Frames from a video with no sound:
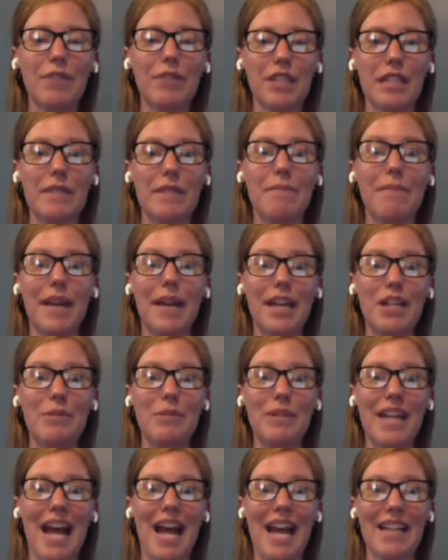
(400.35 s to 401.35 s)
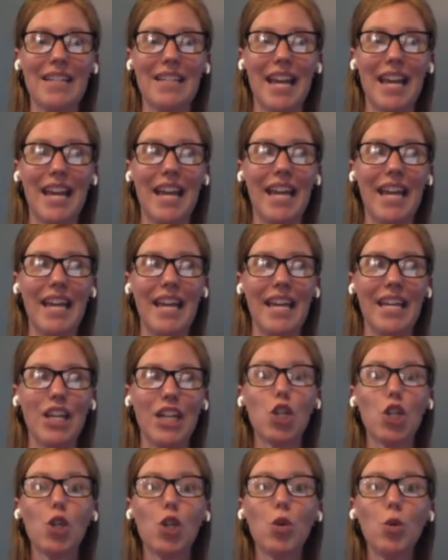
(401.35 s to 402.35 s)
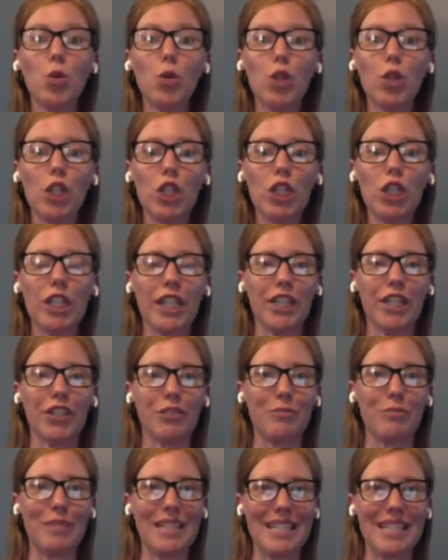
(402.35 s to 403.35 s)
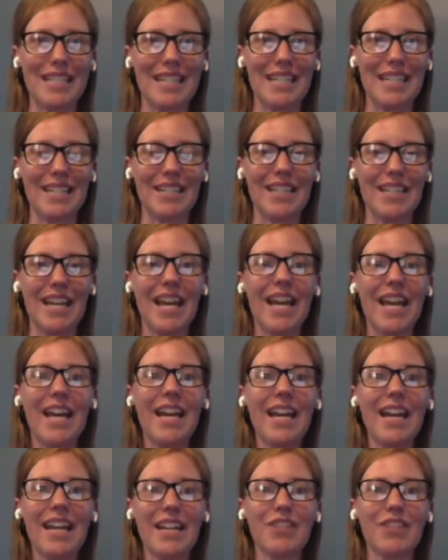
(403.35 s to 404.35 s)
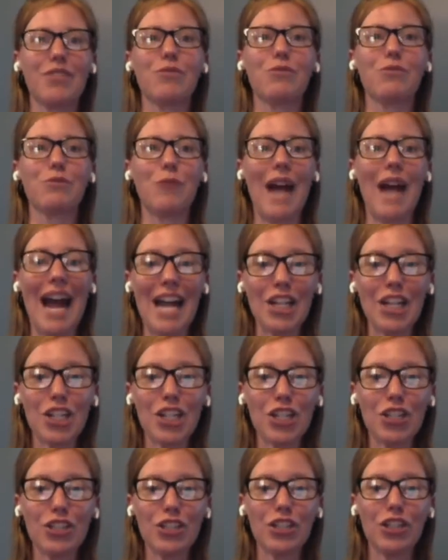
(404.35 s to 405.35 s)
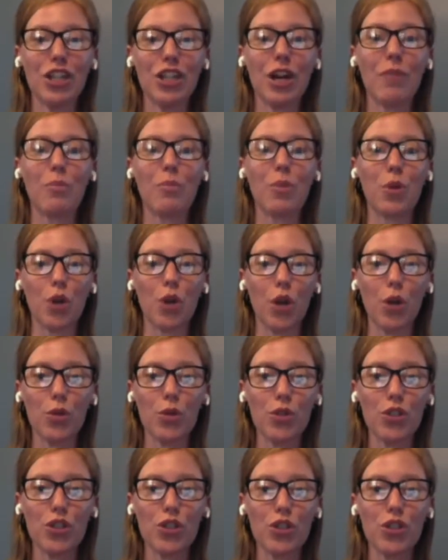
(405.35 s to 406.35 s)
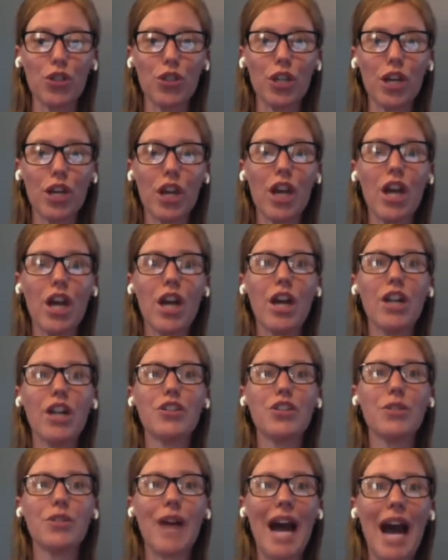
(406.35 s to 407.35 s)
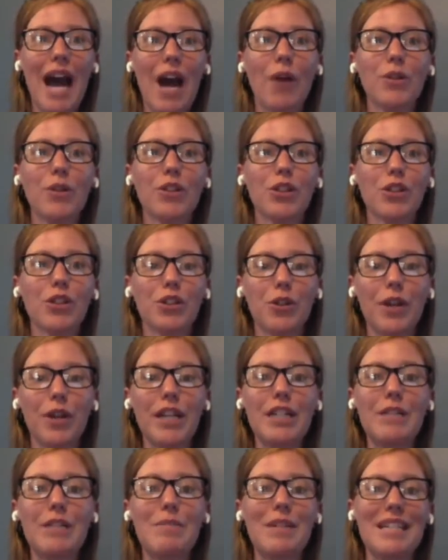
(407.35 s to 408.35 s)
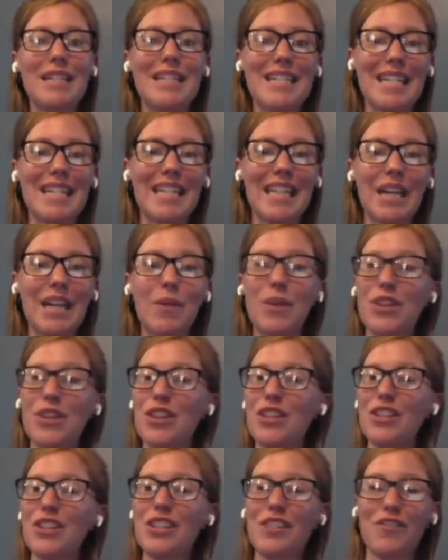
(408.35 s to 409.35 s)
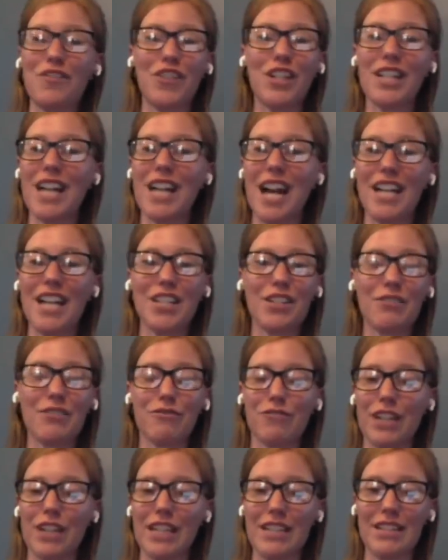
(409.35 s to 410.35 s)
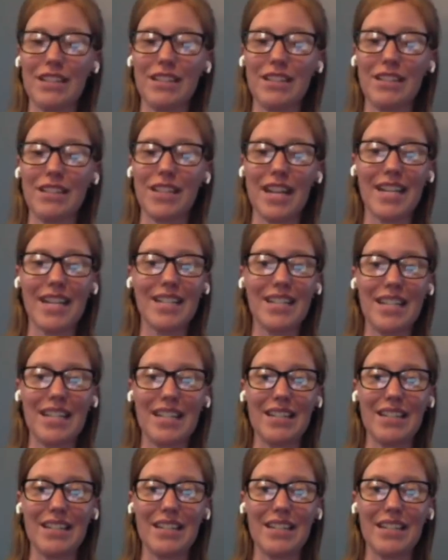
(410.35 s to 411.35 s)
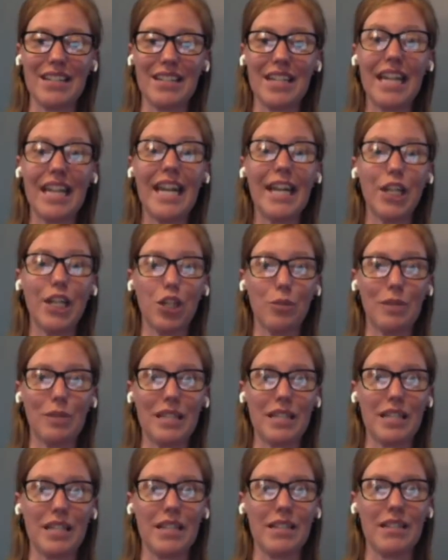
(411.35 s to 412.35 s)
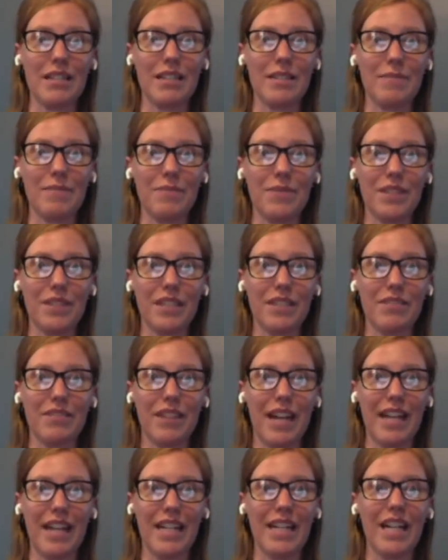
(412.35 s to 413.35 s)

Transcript: Risk management as a tool in your business is a rational approach to how you're going to be dealing with the different kinds of risks that exist in your business, right?